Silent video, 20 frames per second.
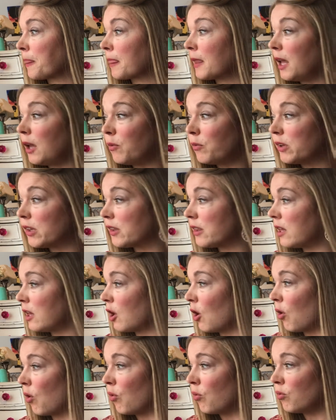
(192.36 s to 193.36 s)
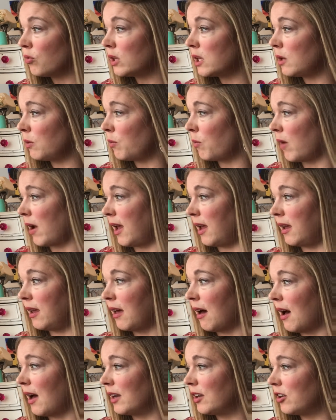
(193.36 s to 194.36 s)
It was the only way
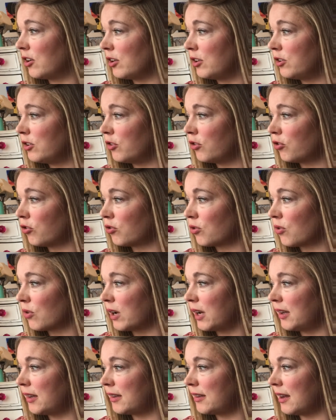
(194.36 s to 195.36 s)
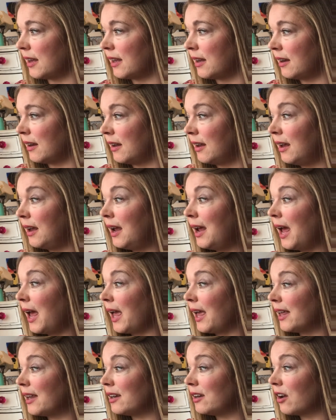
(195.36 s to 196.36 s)
God could destroy sin
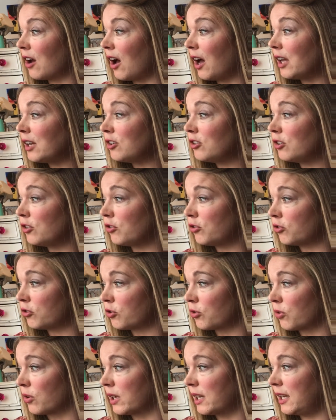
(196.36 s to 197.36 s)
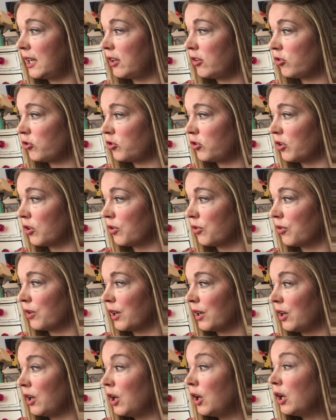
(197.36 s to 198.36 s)
and not destroy his
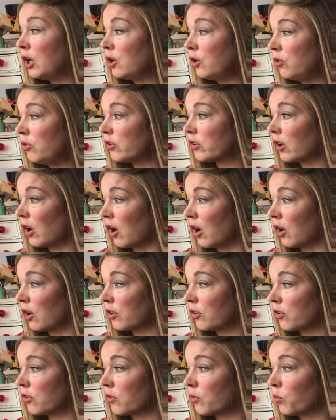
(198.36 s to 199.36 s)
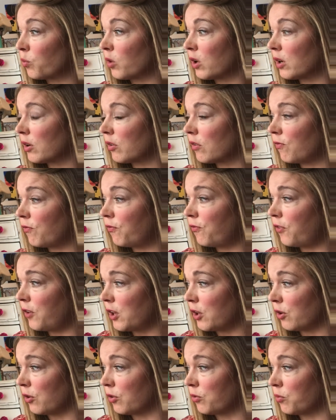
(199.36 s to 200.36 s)
children whose hearts were
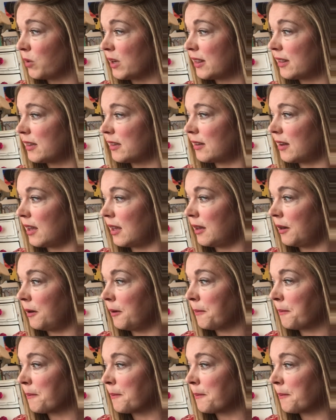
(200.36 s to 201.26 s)
filled with sin.